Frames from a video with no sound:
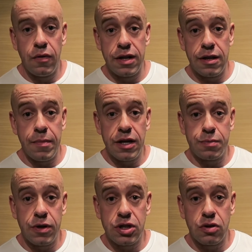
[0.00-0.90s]
one of the most
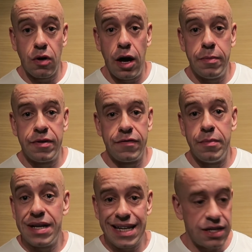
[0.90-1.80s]
prescribed of the
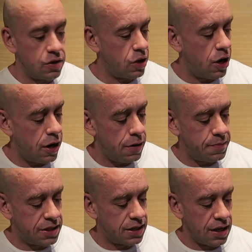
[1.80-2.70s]
medicinal
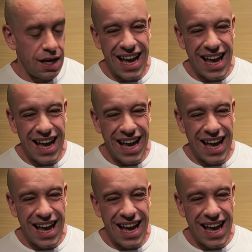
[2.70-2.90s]
herbs.